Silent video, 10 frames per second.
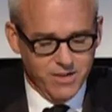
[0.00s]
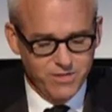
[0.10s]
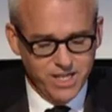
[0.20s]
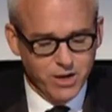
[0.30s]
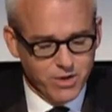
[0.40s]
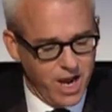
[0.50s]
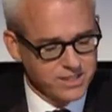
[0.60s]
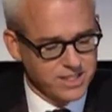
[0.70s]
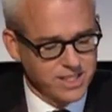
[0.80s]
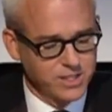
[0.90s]
Of
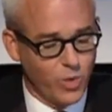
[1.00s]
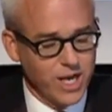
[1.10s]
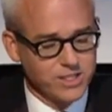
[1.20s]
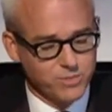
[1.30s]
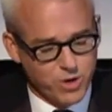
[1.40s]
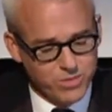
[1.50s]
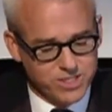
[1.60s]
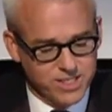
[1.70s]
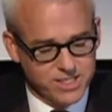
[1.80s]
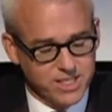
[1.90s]
neo-Nazis, white
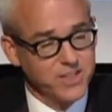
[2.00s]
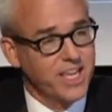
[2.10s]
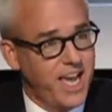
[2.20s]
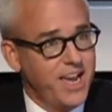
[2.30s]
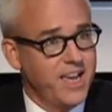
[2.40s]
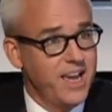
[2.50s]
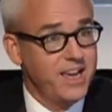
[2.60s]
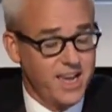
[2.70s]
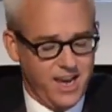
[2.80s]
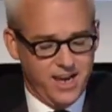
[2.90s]
supremacists, and the
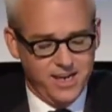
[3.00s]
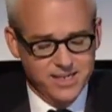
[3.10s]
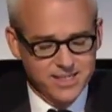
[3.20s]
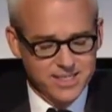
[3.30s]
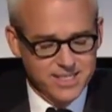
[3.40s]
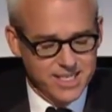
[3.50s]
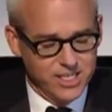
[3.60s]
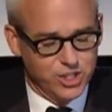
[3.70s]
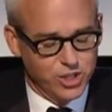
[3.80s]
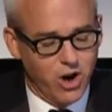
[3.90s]
KKK
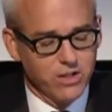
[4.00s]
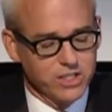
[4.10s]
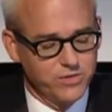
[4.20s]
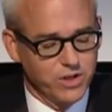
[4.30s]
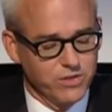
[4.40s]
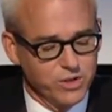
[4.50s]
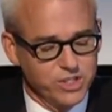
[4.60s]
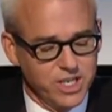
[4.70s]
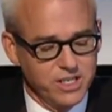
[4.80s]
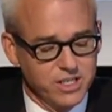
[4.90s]
in Charlottesville,
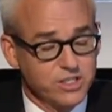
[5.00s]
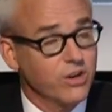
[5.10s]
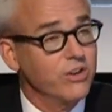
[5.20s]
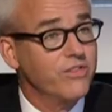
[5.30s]
Virginia, turned